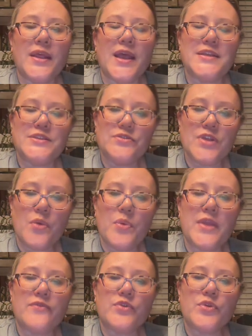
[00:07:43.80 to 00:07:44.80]
as you know,
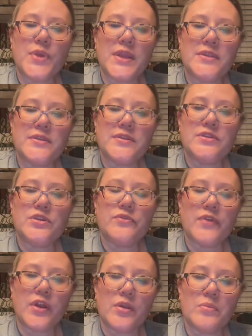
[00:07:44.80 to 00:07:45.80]
we have created a new
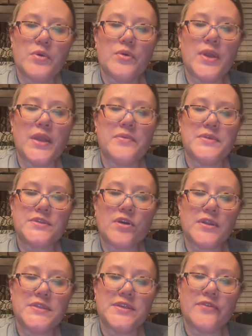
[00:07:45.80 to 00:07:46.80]
variable. It was
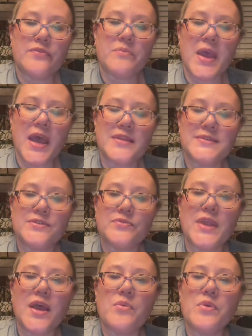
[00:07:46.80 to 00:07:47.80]
called diff math. So
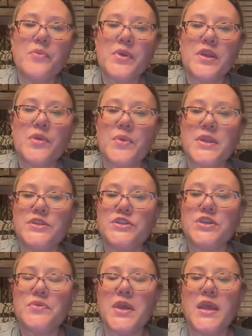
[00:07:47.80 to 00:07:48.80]
now what we're going to want to
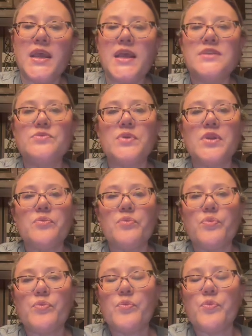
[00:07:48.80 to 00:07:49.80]
do is
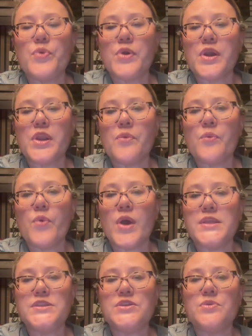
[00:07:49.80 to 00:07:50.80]
we're going to
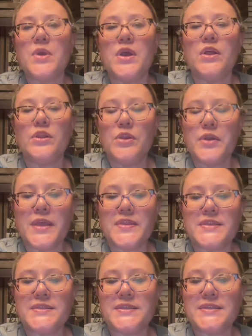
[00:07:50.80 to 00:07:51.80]
want to look at
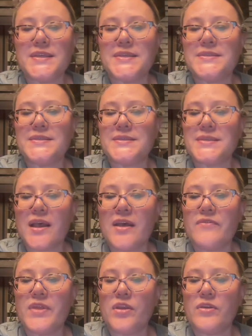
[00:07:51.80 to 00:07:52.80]
the statistics
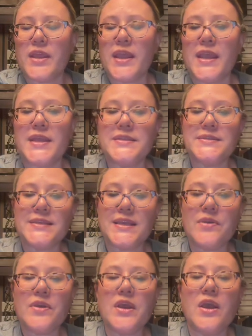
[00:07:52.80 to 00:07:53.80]
of it and
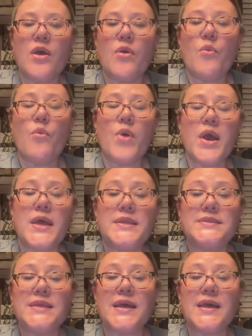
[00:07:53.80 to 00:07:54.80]
see
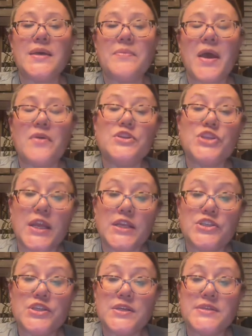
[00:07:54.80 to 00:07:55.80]
what how it
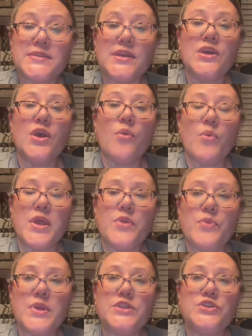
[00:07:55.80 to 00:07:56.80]
changes
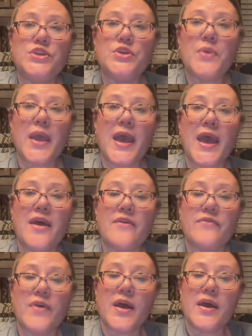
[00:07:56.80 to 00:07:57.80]
when we do have